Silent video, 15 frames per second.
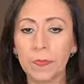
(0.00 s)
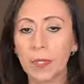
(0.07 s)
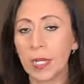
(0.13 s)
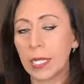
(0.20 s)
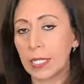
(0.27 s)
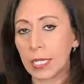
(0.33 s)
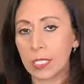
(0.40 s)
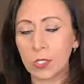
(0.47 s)

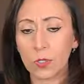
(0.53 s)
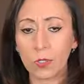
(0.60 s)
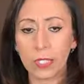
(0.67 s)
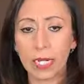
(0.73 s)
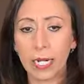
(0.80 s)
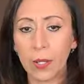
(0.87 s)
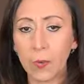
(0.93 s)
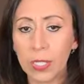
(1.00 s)
And that's all
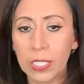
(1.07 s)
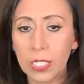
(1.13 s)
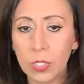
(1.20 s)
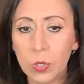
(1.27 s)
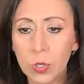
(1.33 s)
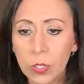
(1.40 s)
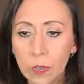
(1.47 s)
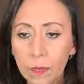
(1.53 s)
that I wanted
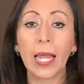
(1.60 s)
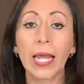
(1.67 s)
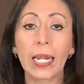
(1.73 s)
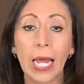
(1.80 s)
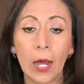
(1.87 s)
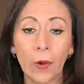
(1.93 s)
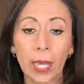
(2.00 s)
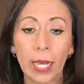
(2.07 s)
to do. And now I